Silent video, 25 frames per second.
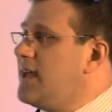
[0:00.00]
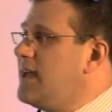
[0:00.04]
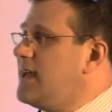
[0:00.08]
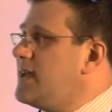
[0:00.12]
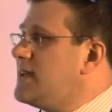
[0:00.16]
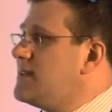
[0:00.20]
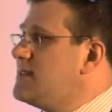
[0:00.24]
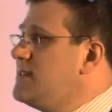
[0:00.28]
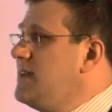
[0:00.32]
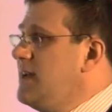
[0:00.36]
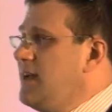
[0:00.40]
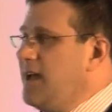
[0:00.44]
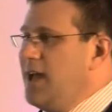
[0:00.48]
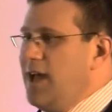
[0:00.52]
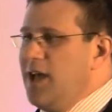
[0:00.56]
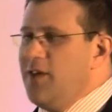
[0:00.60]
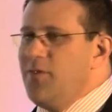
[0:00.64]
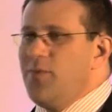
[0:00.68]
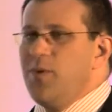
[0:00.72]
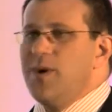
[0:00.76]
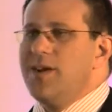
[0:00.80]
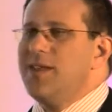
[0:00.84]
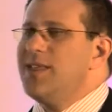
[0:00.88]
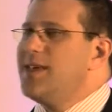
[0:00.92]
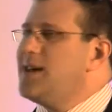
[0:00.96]
is, if
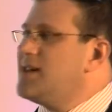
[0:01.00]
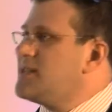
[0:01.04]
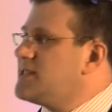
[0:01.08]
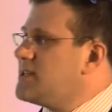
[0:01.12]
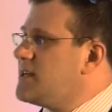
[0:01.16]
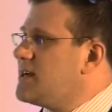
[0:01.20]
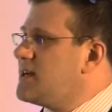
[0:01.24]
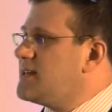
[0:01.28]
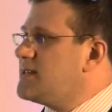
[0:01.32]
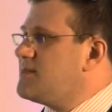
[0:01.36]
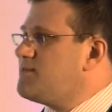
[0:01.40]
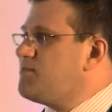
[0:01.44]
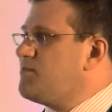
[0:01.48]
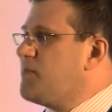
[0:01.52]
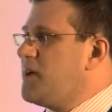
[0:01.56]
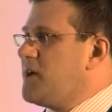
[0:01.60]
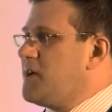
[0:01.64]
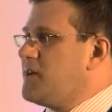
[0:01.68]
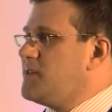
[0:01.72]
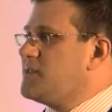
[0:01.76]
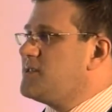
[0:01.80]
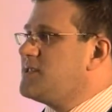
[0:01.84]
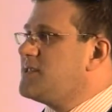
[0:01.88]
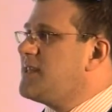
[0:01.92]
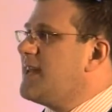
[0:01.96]
one of their sites
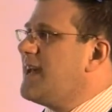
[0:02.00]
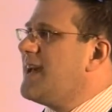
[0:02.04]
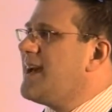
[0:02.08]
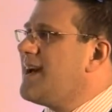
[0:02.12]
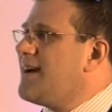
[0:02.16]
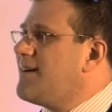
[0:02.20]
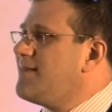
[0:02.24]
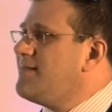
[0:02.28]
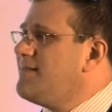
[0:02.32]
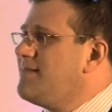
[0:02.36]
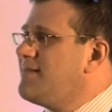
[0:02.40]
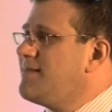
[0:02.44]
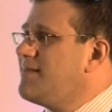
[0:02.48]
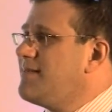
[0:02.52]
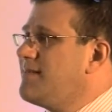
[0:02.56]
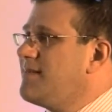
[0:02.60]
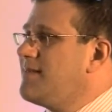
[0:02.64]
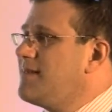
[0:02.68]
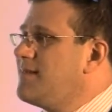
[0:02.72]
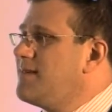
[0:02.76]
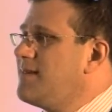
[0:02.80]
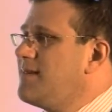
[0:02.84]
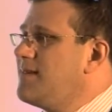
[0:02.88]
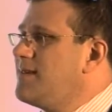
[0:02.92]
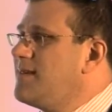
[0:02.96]
burns down,
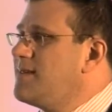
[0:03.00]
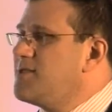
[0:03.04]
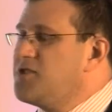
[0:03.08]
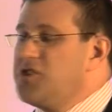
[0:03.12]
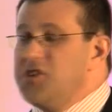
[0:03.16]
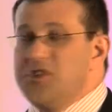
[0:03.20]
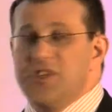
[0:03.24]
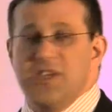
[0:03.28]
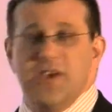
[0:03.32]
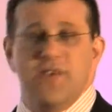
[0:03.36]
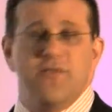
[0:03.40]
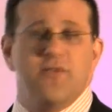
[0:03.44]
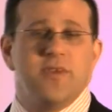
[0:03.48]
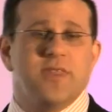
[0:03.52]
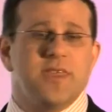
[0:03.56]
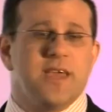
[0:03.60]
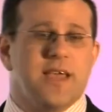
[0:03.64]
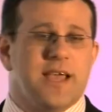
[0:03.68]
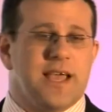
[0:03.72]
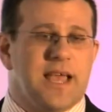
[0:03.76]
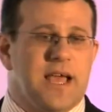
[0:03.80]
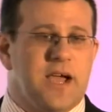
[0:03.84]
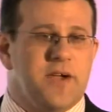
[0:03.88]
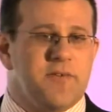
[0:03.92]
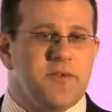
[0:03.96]
does everything
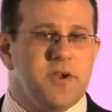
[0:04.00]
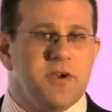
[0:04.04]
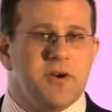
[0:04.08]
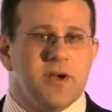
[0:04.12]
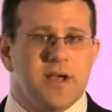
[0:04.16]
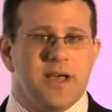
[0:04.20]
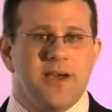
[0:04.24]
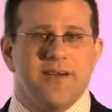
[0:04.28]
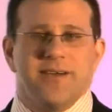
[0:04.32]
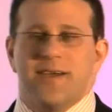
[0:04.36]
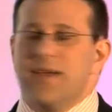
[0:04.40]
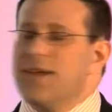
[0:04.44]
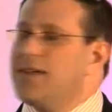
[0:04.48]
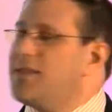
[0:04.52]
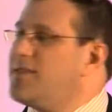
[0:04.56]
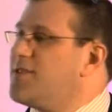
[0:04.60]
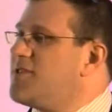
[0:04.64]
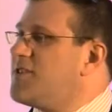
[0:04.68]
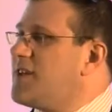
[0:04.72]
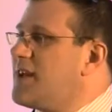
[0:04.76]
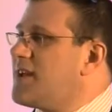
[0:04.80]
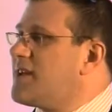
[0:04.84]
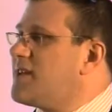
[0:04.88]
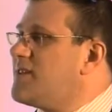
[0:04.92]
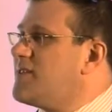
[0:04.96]
carry on going at the
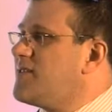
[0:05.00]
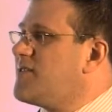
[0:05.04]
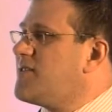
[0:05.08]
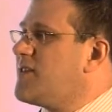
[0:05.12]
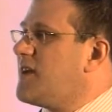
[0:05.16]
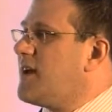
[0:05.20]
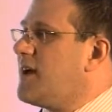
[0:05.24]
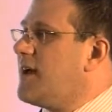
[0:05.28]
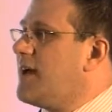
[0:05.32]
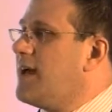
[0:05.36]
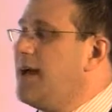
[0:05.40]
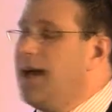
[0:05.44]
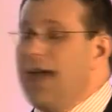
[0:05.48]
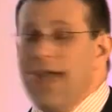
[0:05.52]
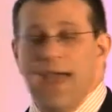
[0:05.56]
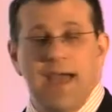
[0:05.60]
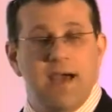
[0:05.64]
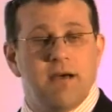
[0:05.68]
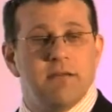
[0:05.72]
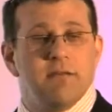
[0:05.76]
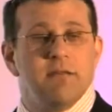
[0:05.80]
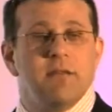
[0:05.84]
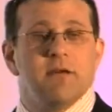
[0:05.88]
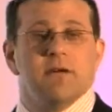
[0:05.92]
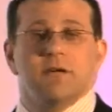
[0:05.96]
second site? How
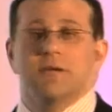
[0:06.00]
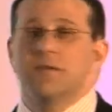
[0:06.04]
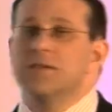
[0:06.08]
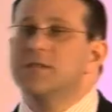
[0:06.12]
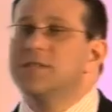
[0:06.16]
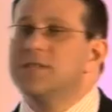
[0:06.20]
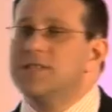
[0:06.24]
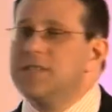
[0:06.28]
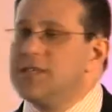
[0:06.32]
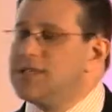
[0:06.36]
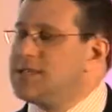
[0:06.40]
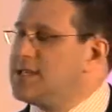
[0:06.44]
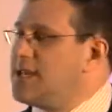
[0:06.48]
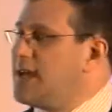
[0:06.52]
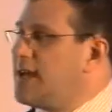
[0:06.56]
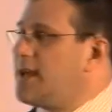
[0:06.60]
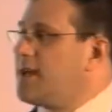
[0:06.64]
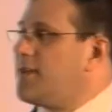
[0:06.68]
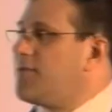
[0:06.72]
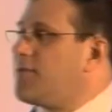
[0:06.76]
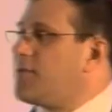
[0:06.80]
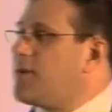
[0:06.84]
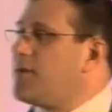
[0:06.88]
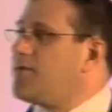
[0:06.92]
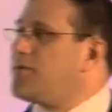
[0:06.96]
long does it take
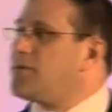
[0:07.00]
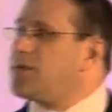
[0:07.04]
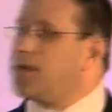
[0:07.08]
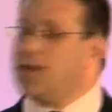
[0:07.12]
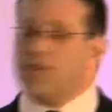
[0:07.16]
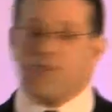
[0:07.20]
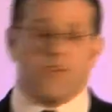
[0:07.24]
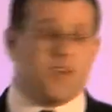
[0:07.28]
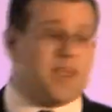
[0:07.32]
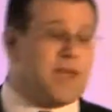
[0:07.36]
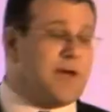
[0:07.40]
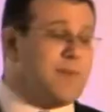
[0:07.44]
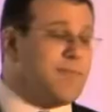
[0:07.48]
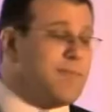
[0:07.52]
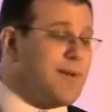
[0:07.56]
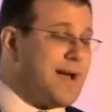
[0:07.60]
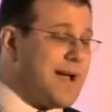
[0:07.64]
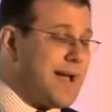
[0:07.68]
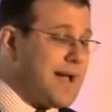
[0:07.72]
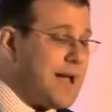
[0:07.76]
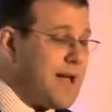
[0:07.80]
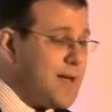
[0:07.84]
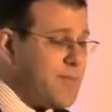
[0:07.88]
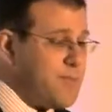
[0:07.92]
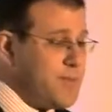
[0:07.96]
for everything to come
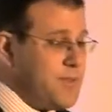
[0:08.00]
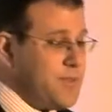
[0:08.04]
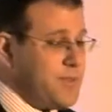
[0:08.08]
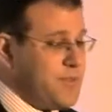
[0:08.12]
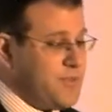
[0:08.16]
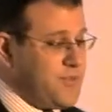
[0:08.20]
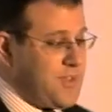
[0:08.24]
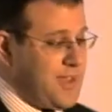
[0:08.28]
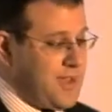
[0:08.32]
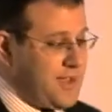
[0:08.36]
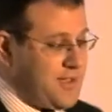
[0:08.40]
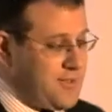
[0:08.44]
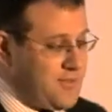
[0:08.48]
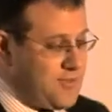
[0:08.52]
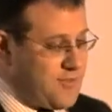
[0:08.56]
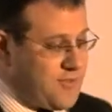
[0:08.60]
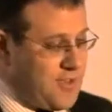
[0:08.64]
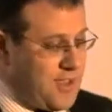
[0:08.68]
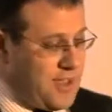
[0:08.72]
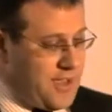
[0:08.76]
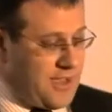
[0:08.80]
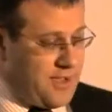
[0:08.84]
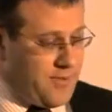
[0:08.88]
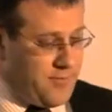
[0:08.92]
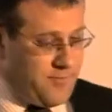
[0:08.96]
back up at the second
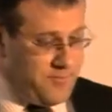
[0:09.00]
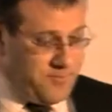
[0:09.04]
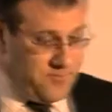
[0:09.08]
site?